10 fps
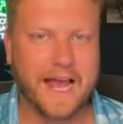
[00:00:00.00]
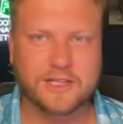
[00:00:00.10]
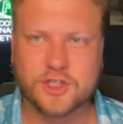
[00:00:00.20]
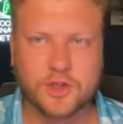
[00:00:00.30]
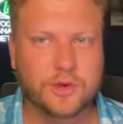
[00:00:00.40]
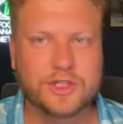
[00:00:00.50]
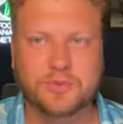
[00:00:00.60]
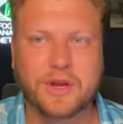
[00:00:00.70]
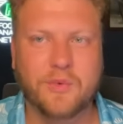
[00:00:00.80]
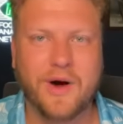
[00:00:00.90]
as soon as
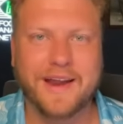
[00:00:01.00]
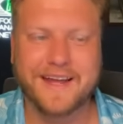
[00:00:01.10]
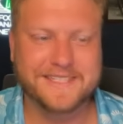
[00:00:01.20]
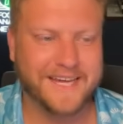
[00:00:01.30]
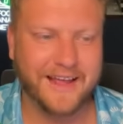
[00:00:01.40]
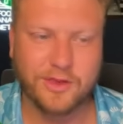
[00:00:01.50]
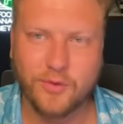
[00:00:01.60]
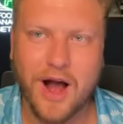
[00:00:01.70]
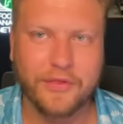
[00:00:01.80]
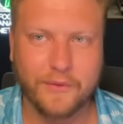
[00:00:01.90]
week 1 hits and
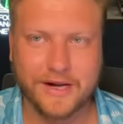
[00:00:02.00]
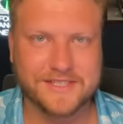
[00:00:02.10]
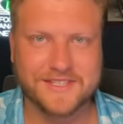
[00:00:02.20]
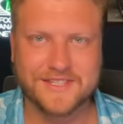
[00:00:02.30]
throughout the rest of the